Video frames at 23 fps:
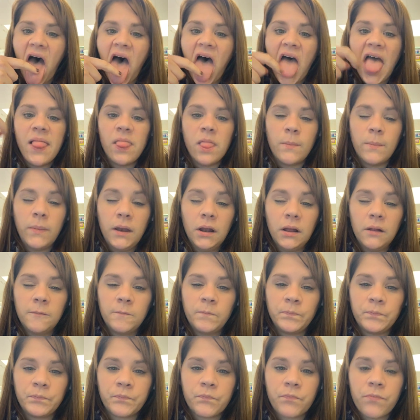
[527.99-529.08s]
in the middle,
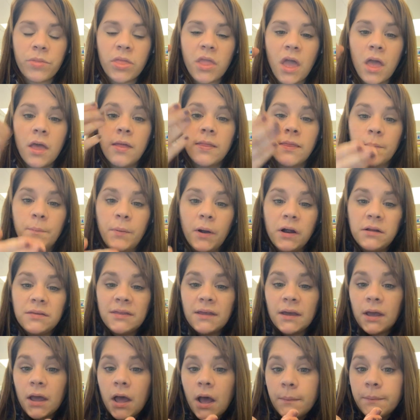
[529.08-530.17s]
the part
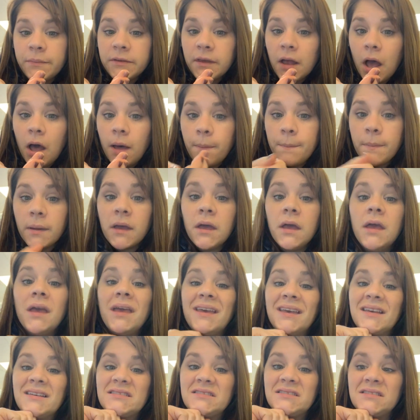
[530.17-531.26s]
that cups up
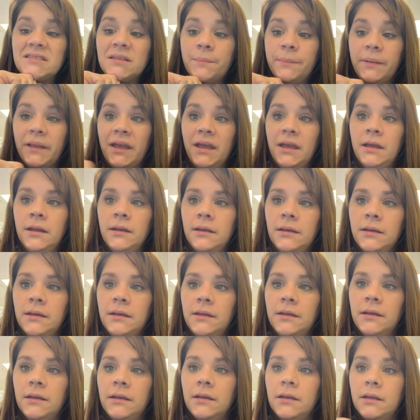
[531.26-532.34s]
is the blade.
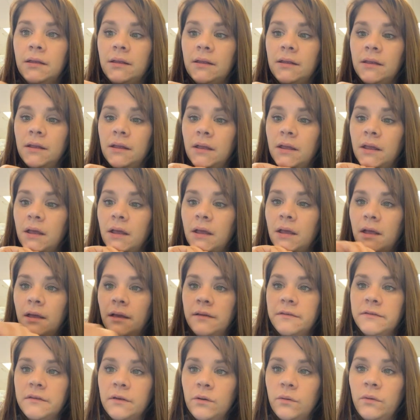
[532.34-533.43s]

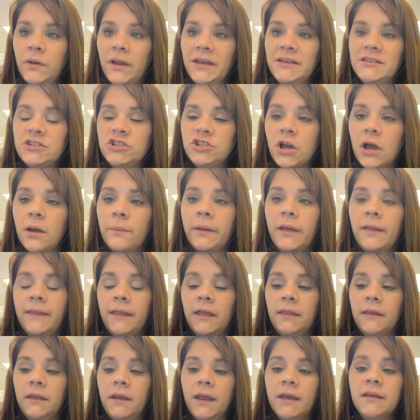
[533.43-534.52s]
So nice job. And then
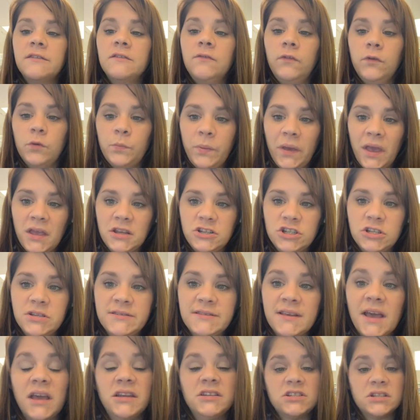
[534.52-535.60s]
the next few pages,
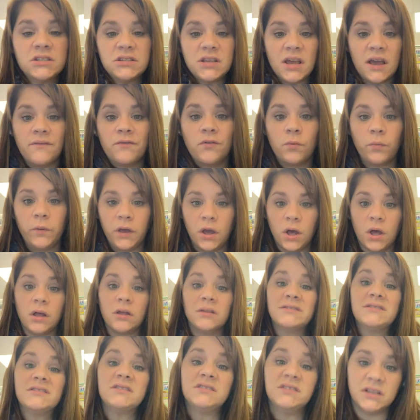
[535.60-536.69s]
I just have what we call
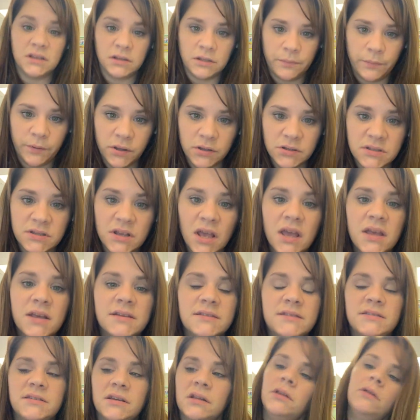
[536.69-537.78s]
syllables.
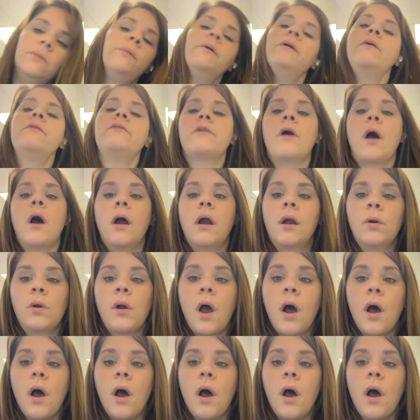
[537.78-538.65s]
Syllables are